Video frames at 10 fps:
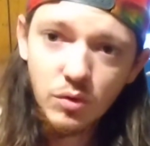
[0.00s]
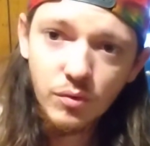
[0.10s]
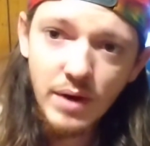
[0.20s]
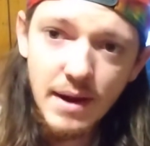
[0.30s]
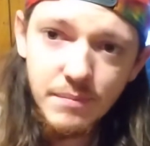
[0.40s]

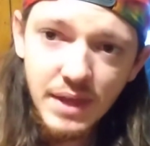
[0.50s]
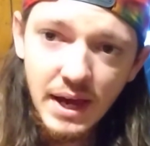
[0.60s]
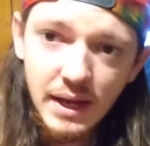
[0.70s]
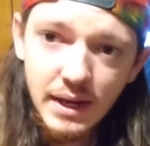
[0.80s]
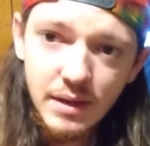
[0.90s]
grab
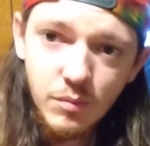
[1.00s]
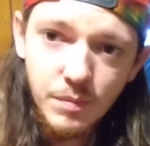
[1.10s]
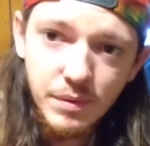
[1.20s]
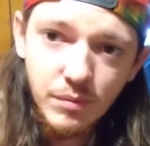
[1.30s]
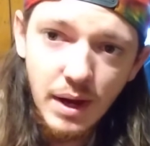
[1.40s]
that, and we'll
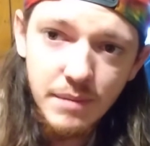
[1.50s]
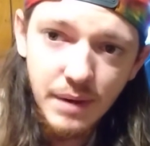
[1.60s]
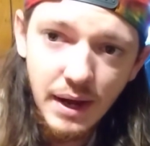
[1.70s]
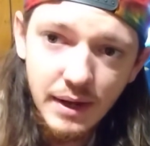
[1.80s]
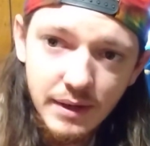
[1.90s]
be right back.